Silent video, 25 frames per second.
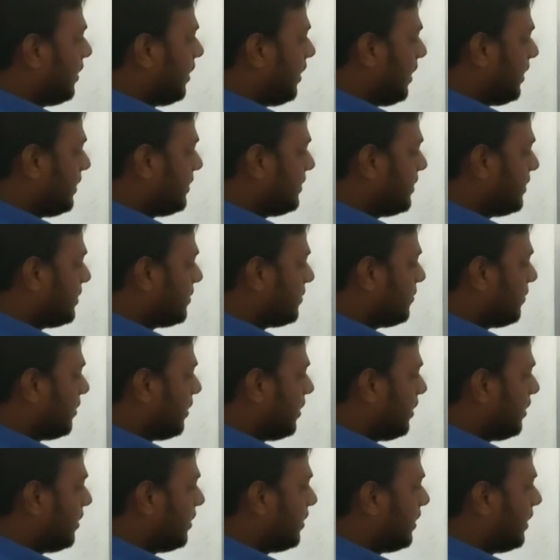x
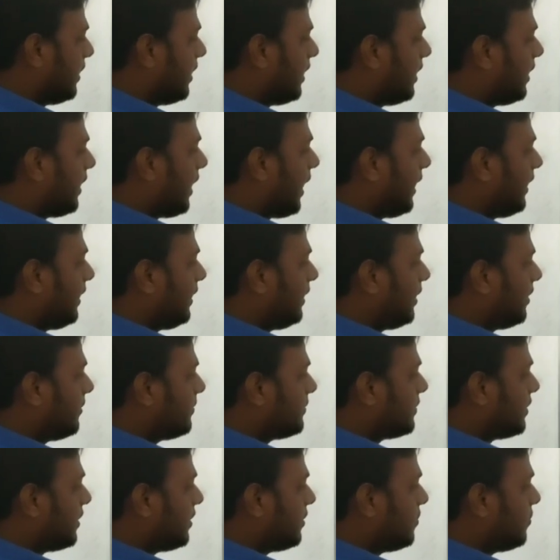square. Here like
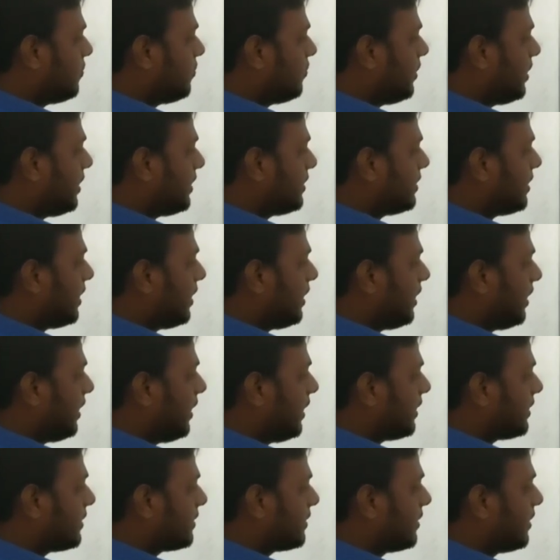terms are 2x and
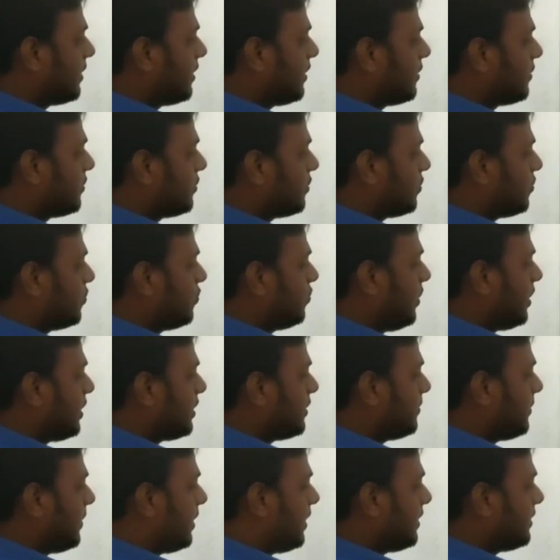x, so
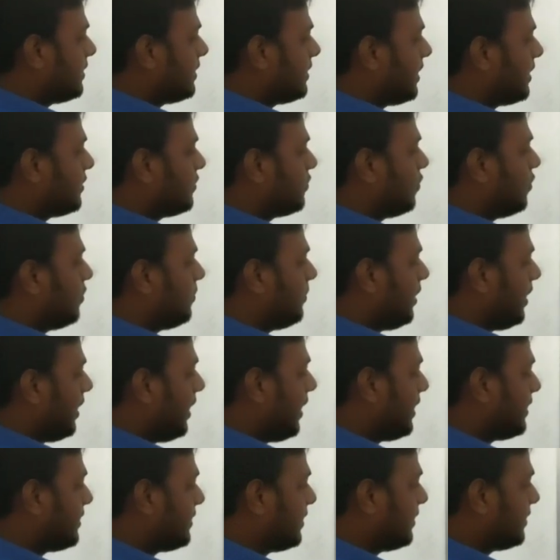2x minus x will
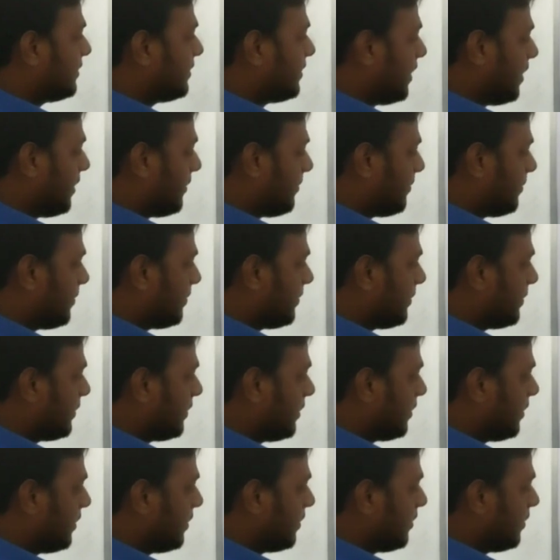be x itself,
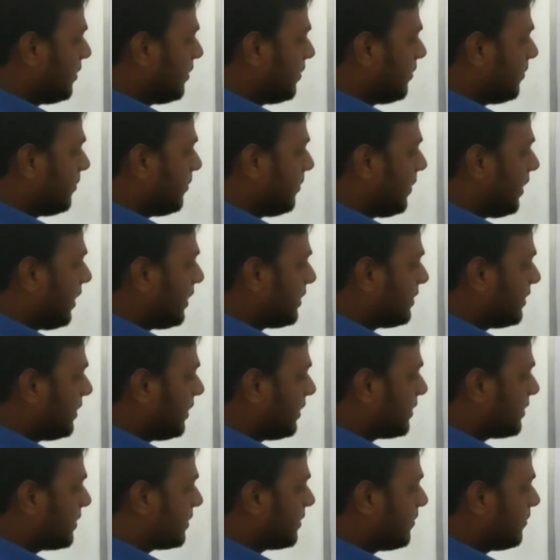plus
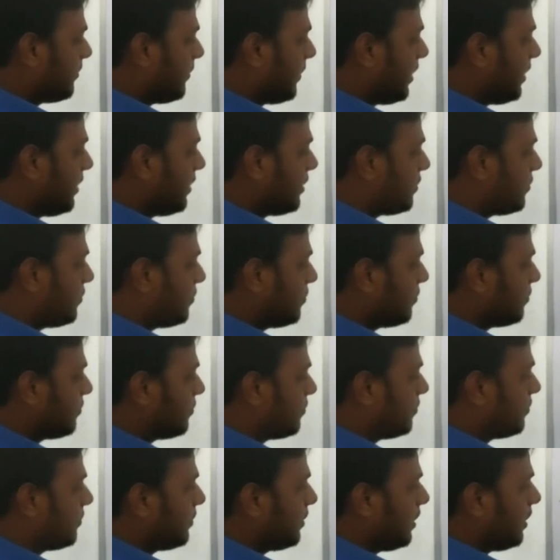x minus
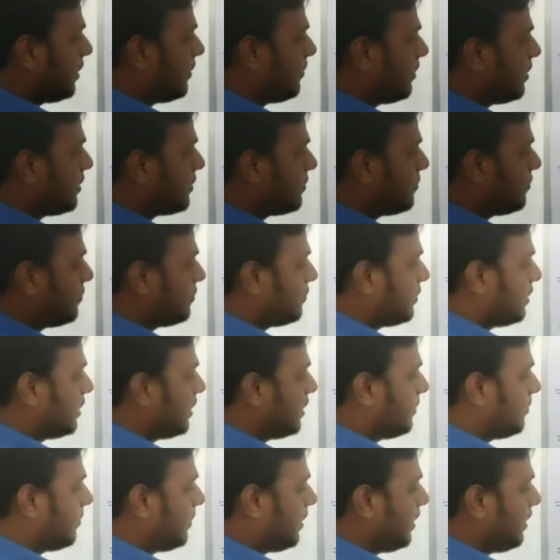2 equals to
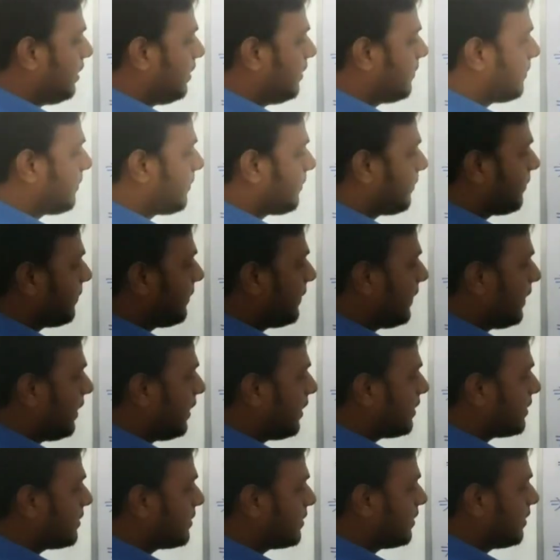3 by
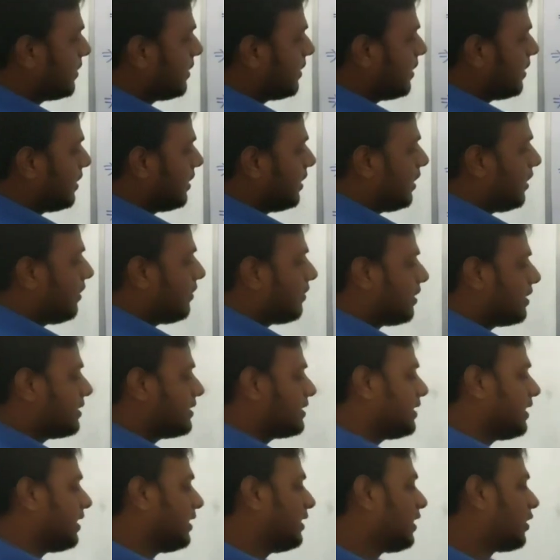x. Now
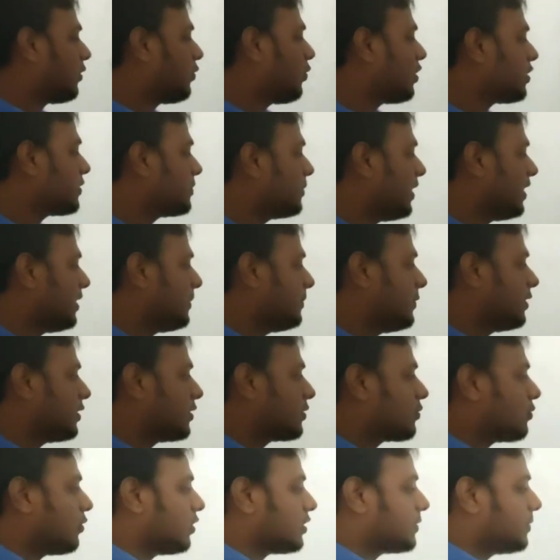consider the cross
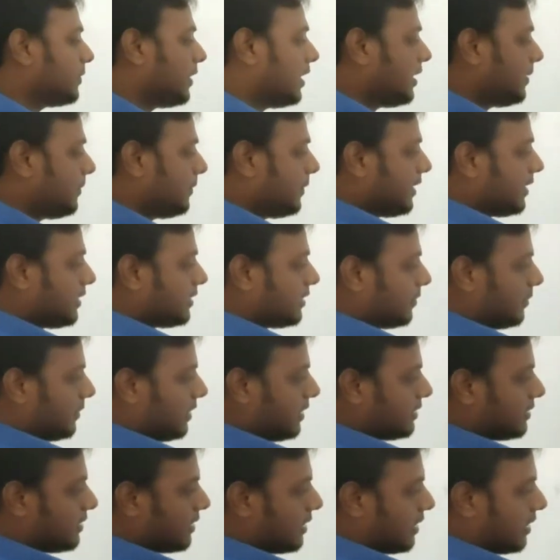multiplication. Cross multiplication
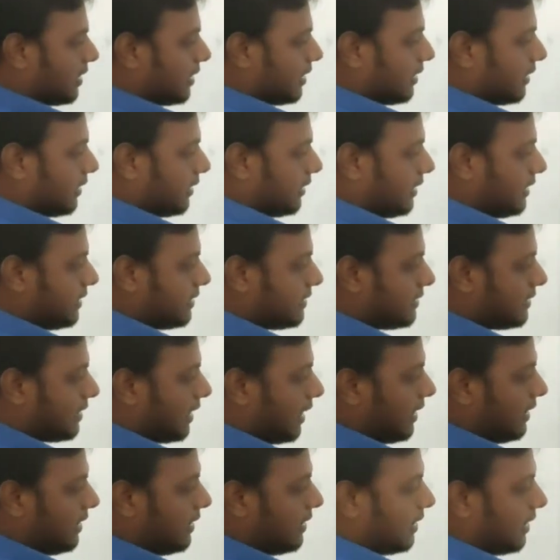means this
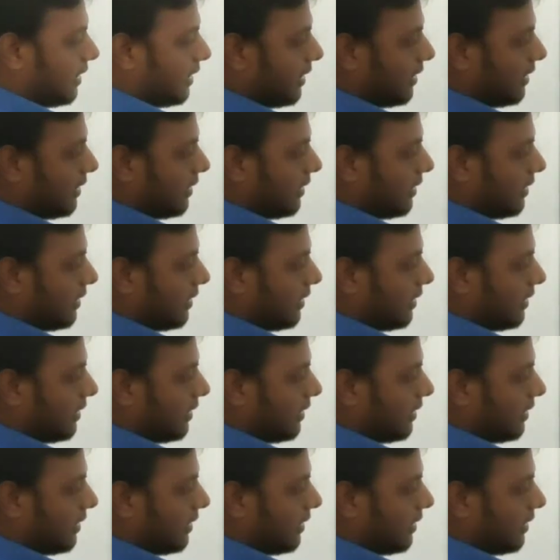side